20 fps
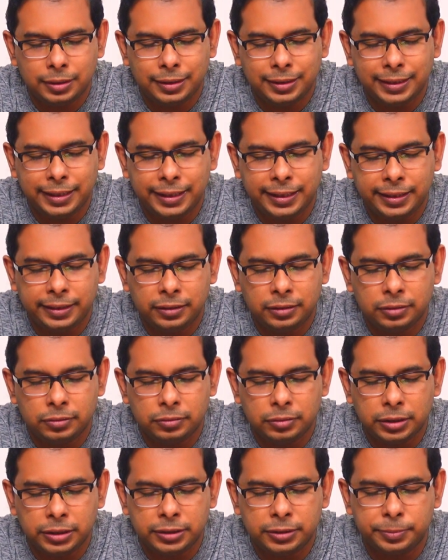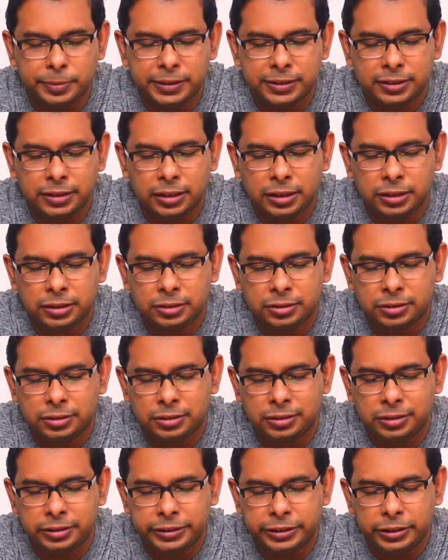Then it's basically
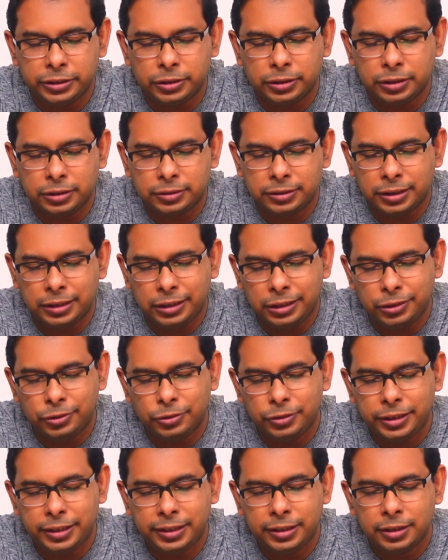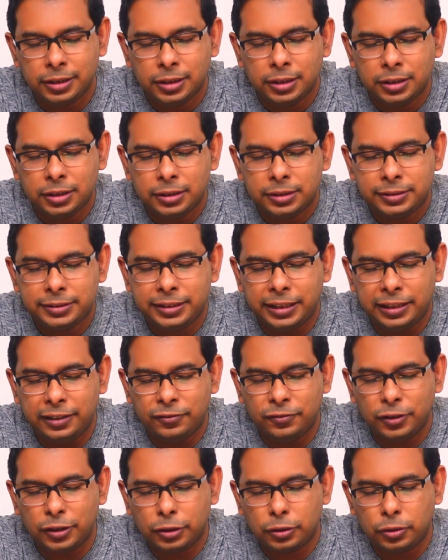Siliguri,
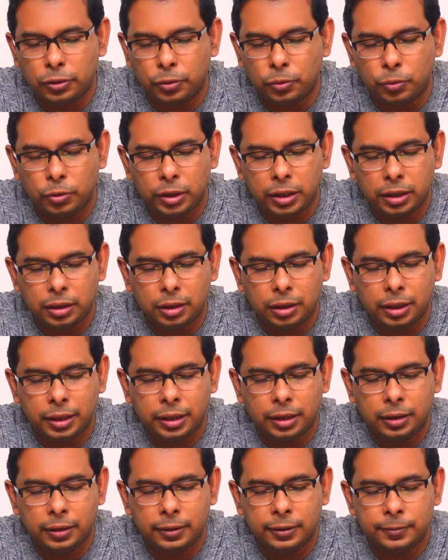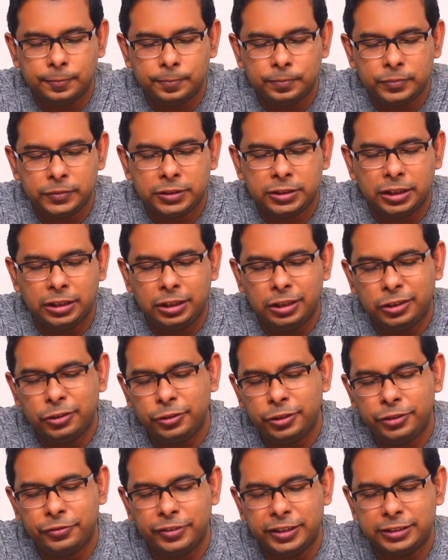Selvak Road,
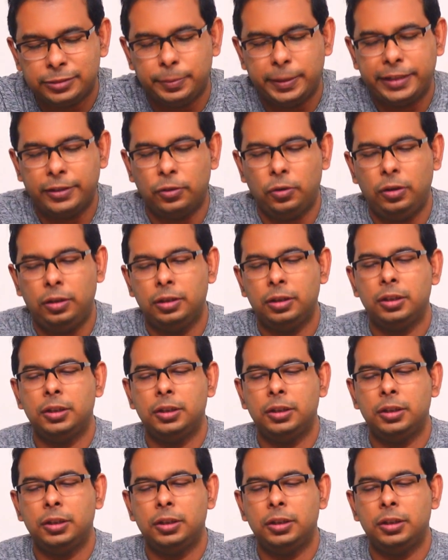Siliguri, West Bengal.